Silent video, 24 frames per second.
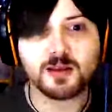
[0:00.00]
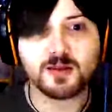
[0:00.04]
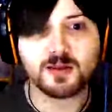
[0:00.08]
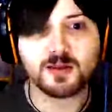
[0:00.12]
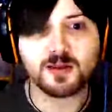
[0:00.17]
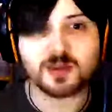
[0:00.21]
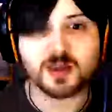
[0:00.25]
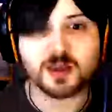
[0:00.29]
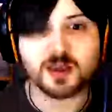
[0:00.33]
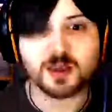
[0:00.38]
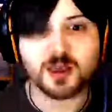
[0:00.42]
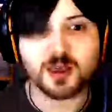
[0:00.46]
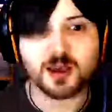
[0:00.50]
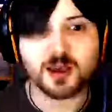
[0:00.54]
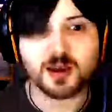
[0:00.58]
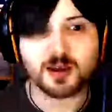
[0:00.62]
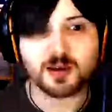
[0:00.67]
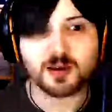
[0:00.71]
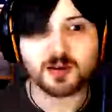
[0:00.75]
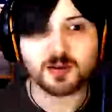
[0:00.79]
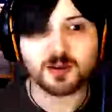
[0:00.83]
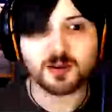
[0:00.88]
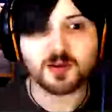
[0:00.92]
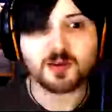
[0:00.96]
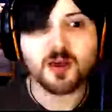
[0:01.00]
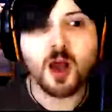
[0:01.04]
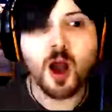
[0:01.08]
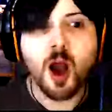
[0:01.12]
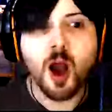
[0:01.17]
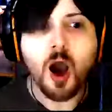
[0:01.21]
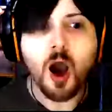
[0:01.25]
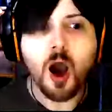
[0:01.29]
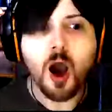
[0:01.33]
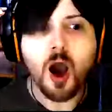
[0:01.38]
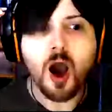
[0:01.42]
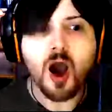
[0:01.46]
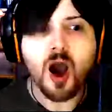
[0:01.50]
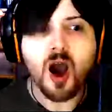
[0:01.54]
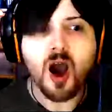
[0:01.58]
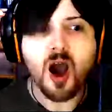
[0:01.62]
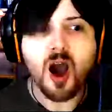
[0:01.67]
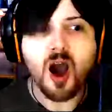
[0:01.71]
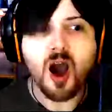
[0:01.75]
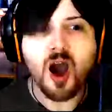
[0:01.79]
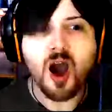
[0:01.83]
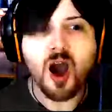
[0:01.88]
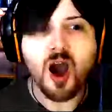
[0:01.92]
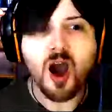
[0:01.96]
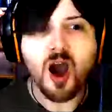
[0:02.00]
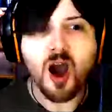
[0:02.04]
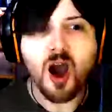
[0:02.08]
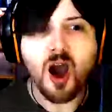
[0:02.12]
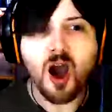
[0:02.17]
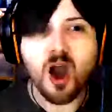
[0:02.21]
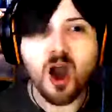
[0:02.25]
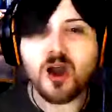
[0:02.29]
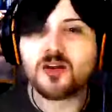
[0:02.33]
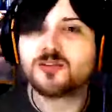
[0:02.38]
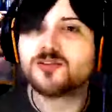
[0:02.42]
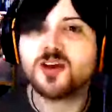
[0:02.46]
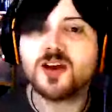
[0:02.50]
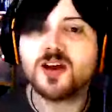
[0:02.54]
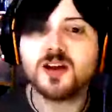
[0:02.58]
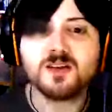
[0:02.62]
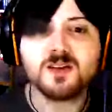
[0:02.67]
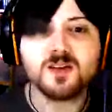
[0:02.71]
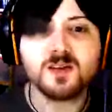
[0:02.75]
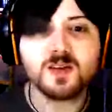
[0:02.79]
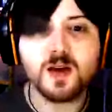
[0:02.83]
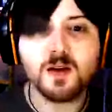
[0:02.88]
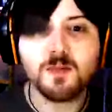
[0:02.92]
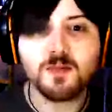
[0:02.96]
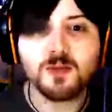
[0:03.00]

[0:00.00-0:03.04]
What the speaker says: are taking care of yourselves. That's some